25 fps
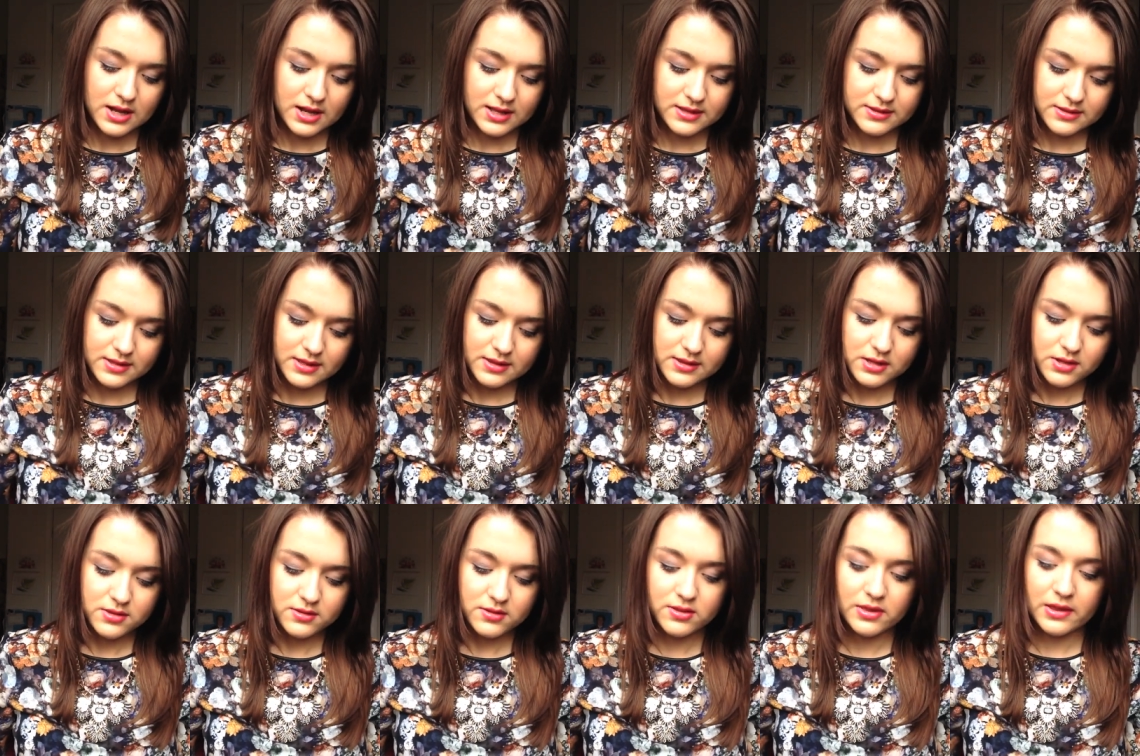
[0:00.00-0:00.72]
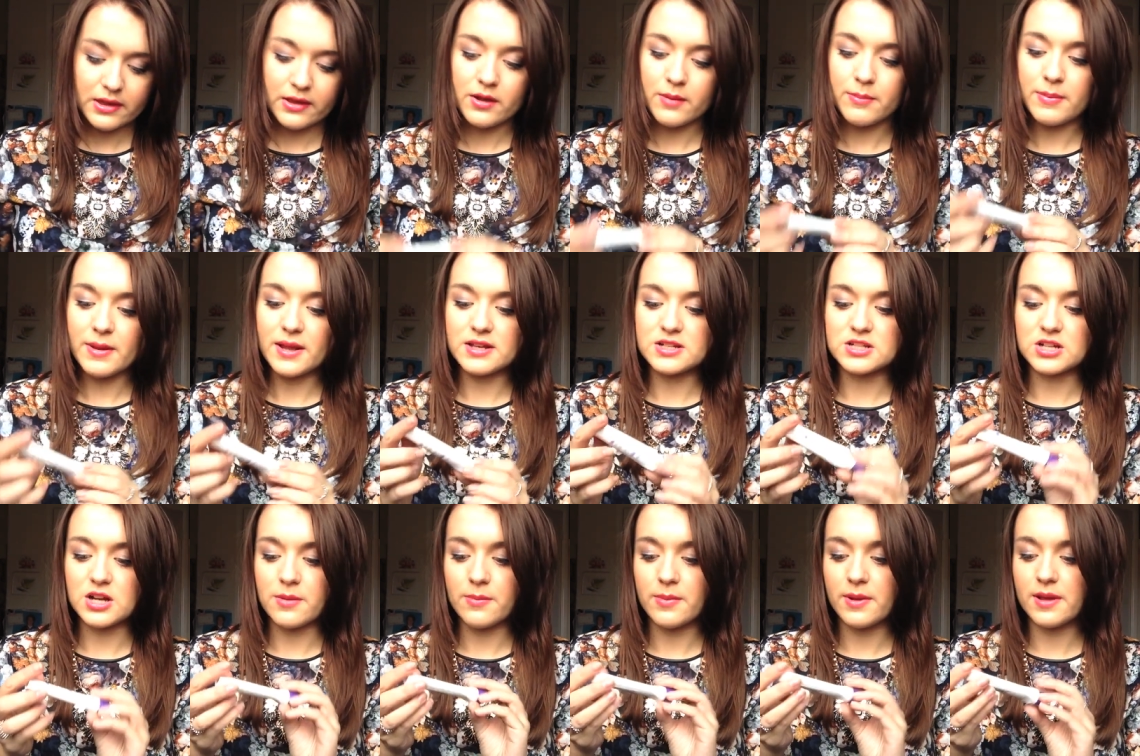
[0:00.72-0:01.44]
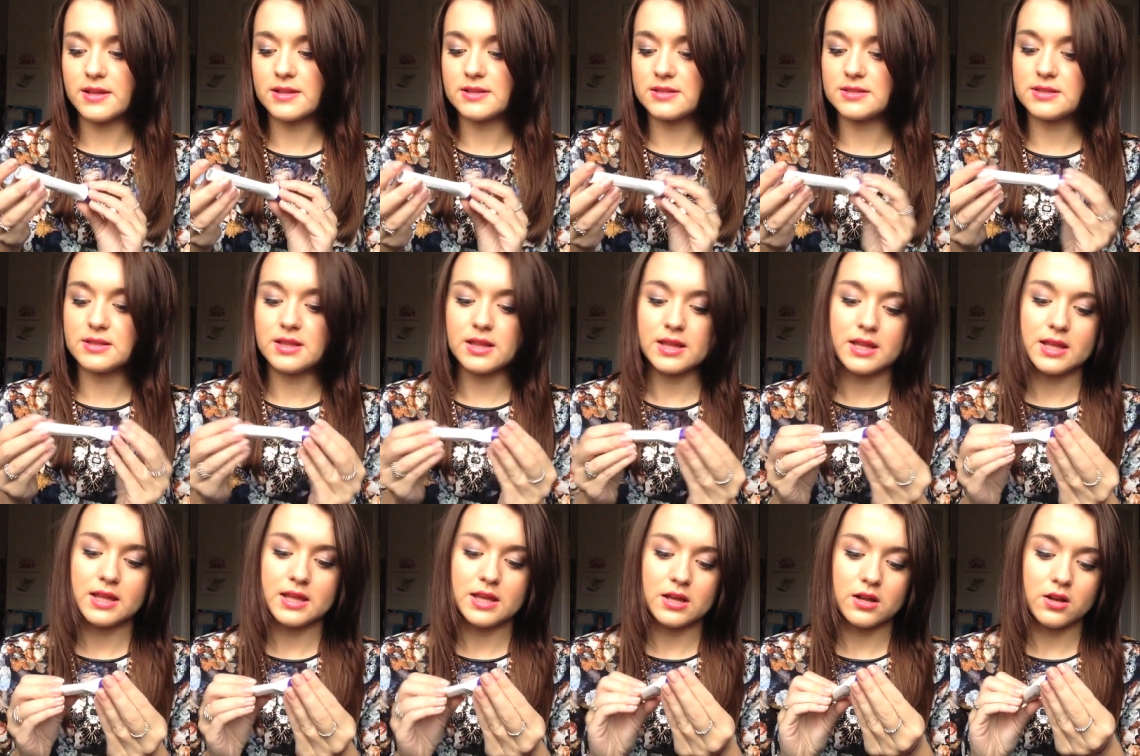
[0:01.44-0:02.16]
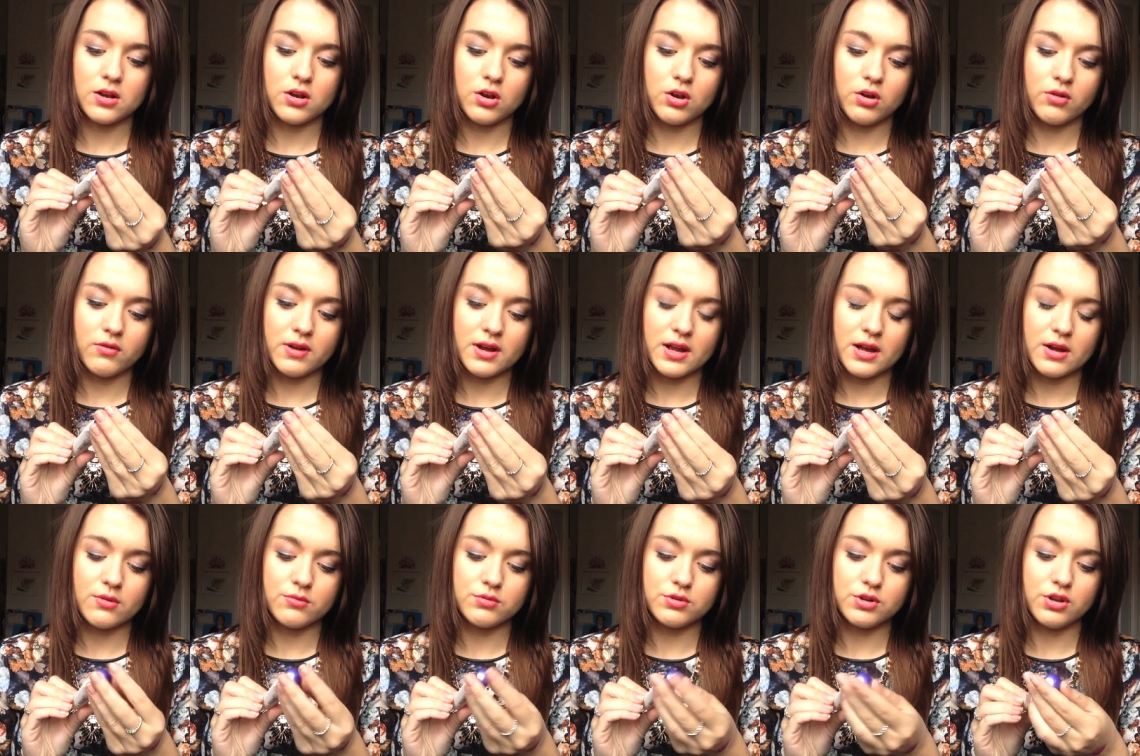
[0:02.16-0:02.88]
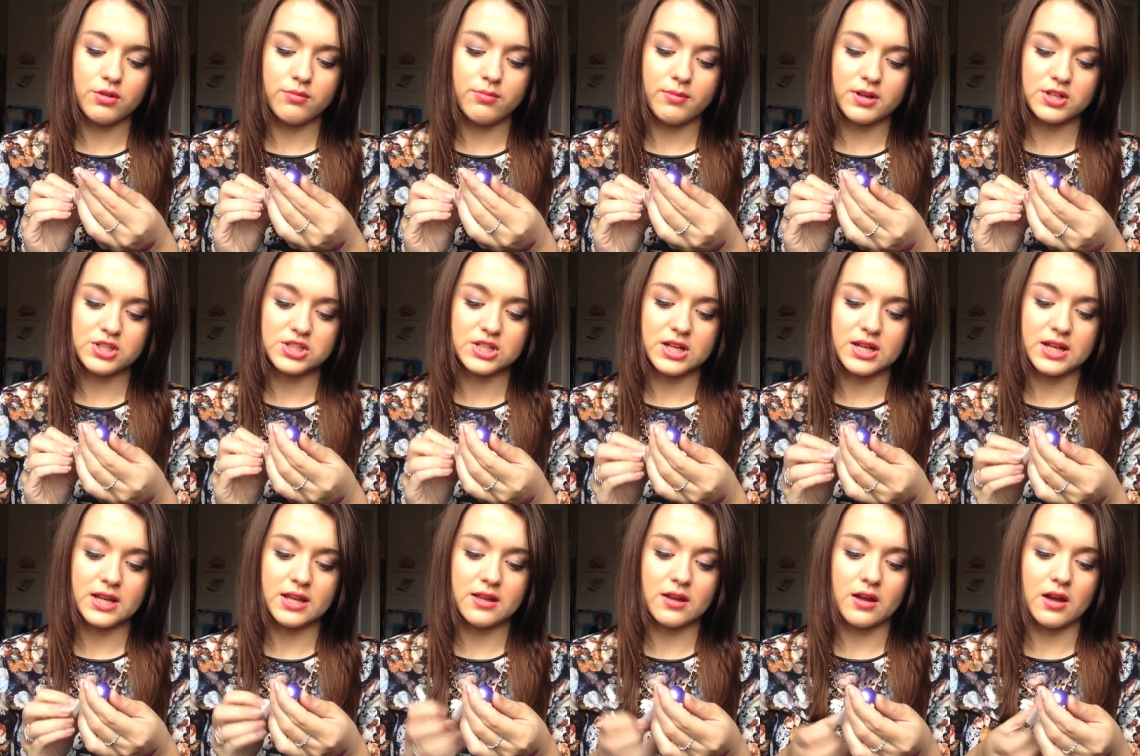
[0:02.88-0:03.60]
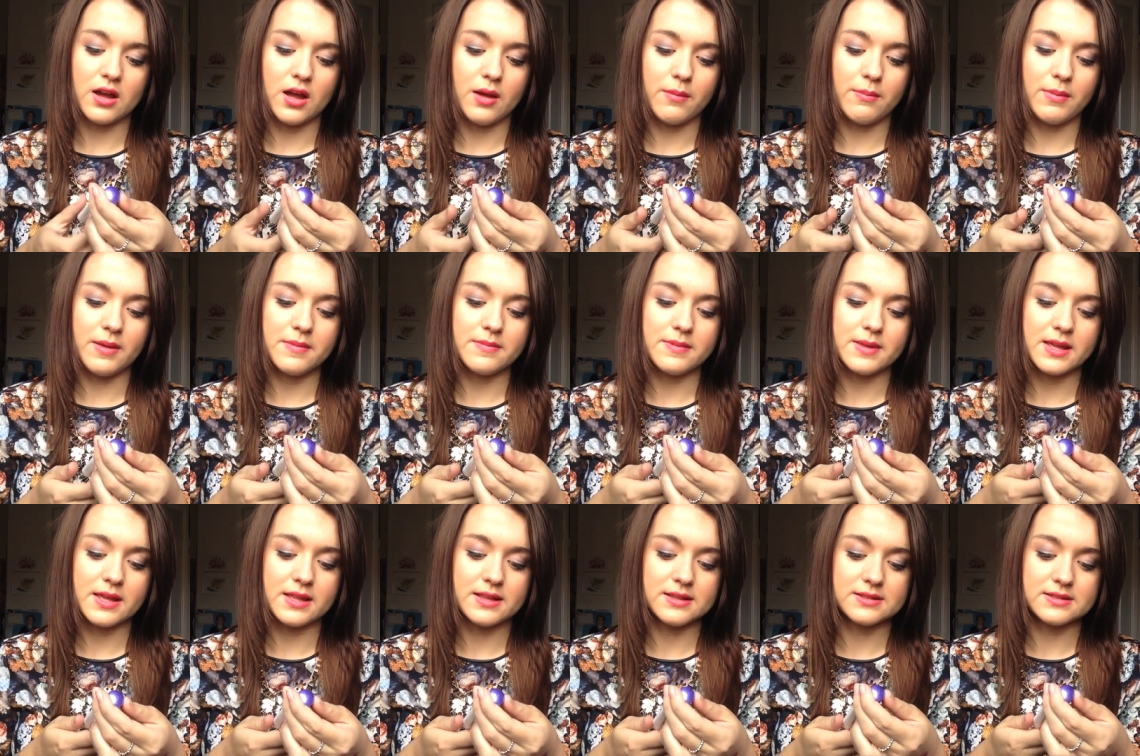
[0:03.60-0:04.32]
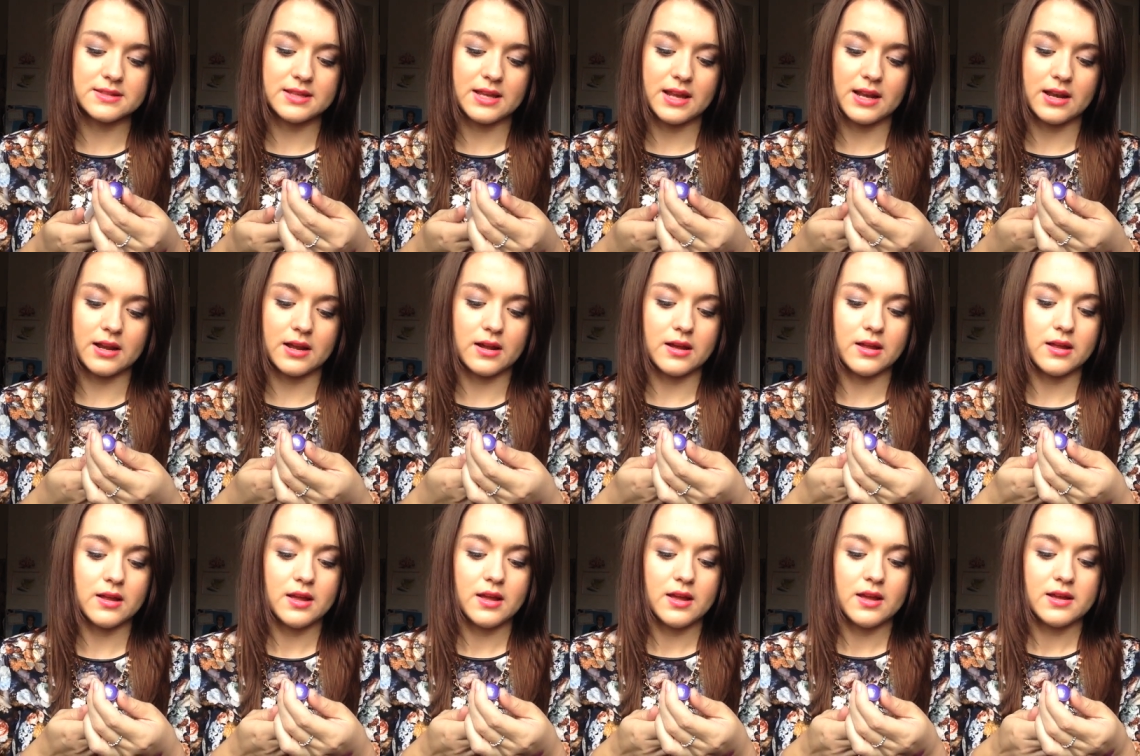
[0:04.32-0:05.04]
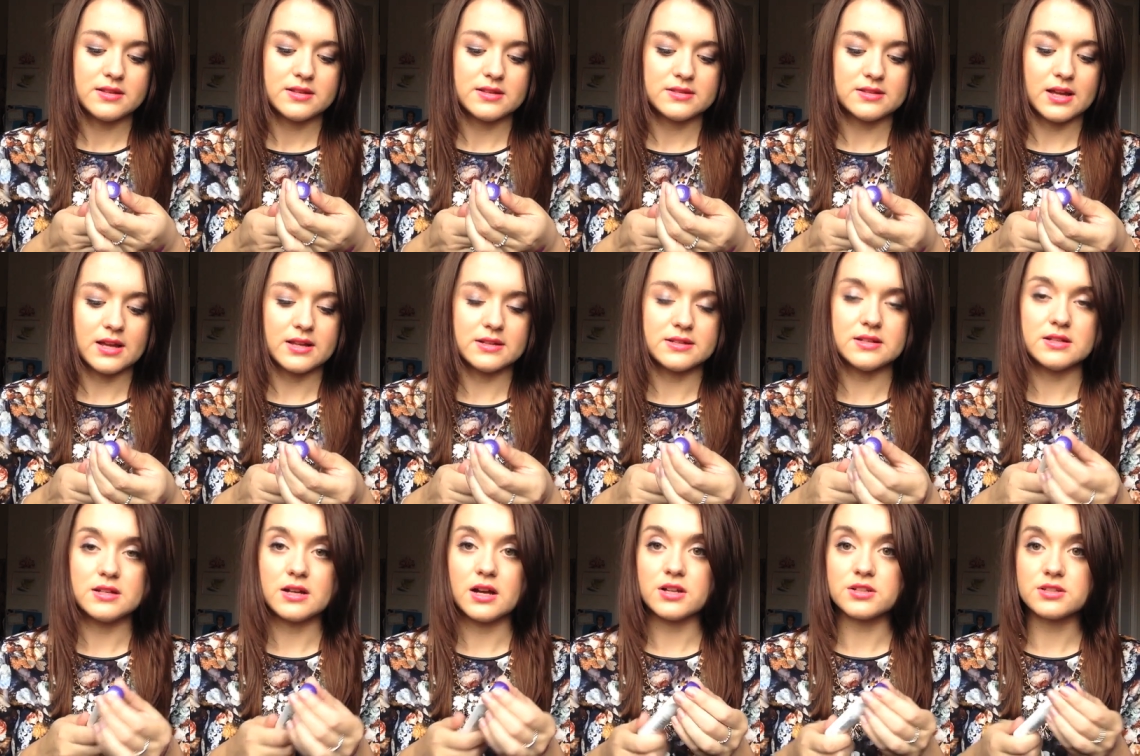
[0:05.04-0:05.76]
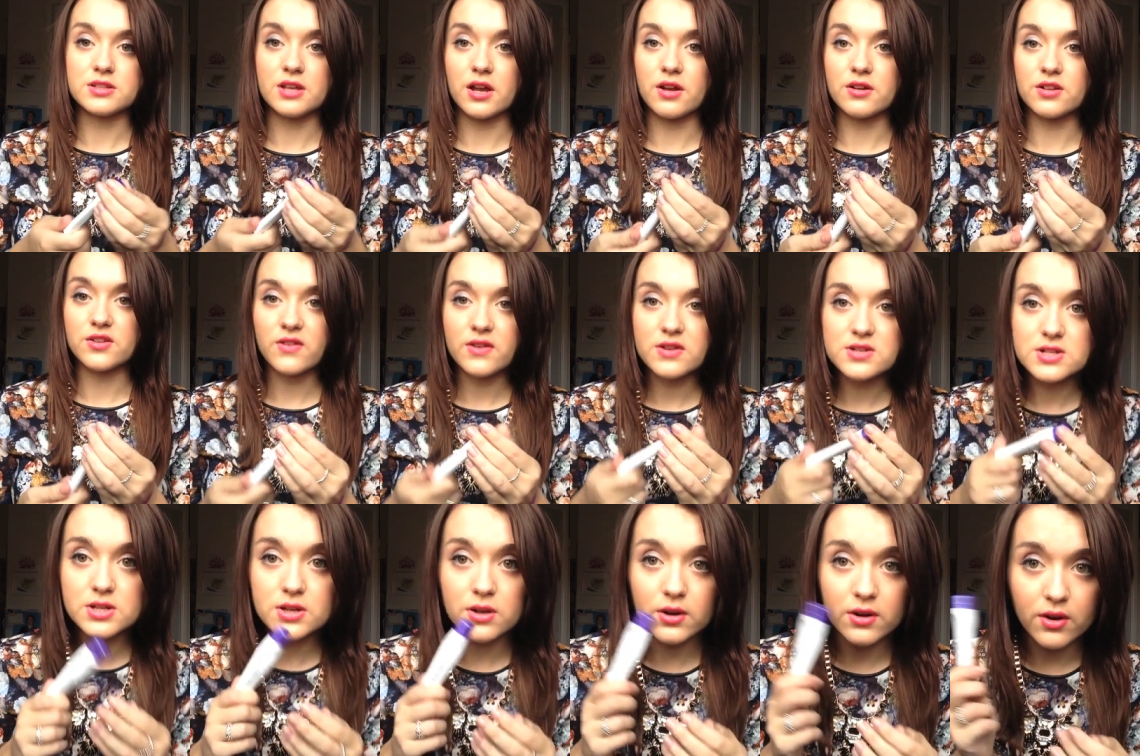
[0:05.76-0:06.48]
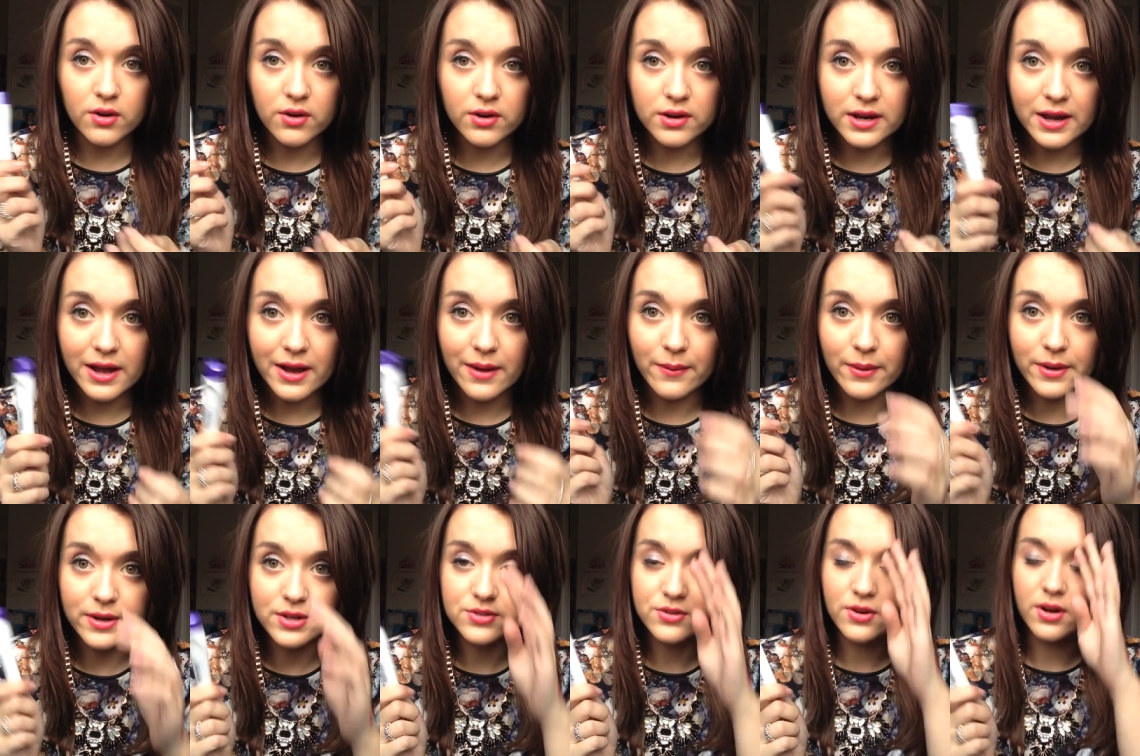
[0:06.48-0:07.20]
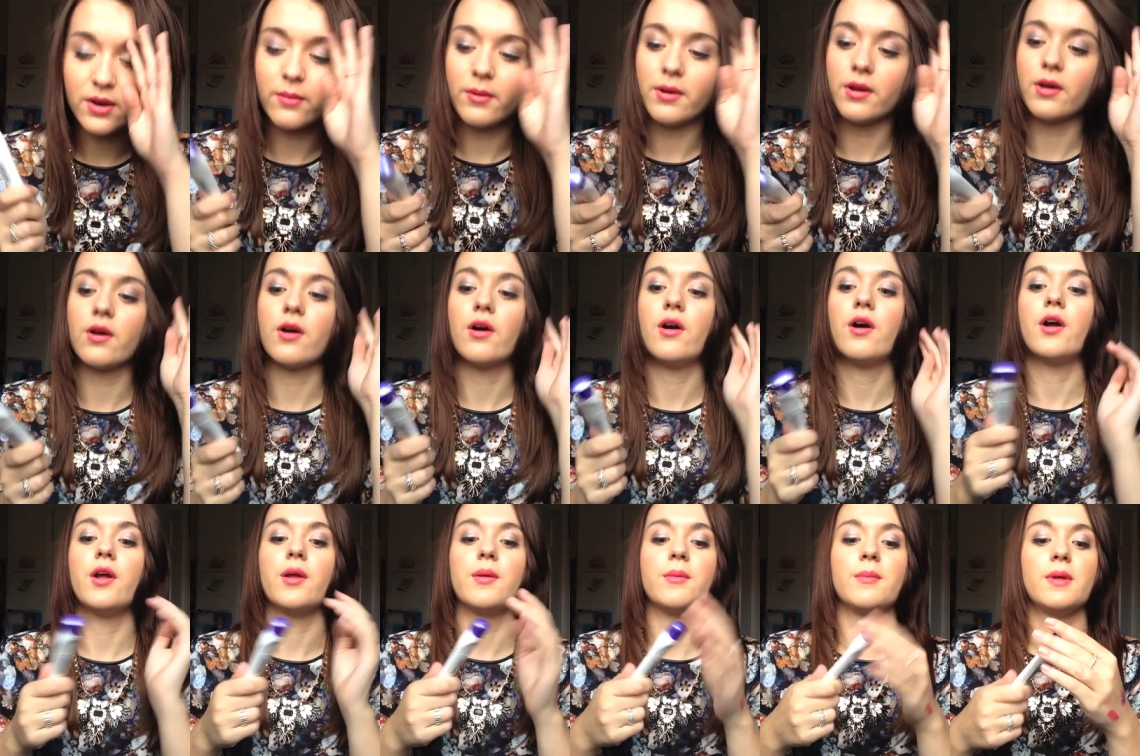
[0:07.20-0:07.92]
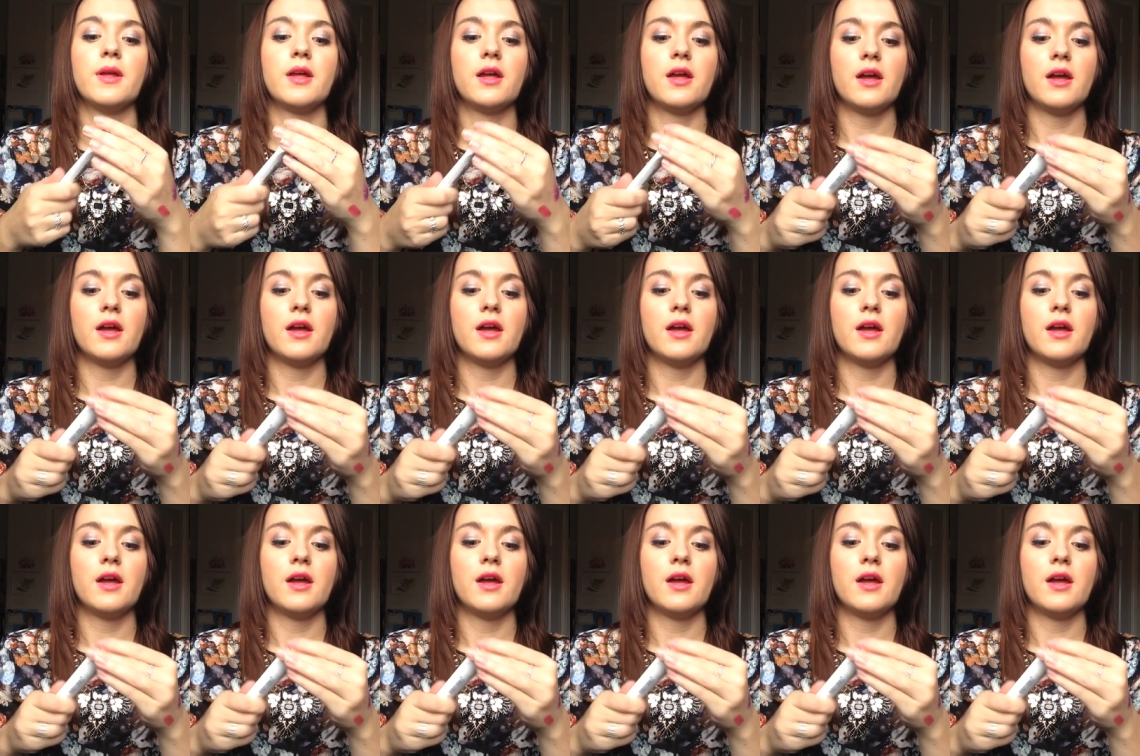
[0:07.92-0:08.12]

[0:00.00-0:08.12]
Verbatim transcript: And then the other thing I picked up is the L'Oreal Nude Magic uh, BB Concealer. This anti-dark circles. I've actually got it on now. I tried it when I got home.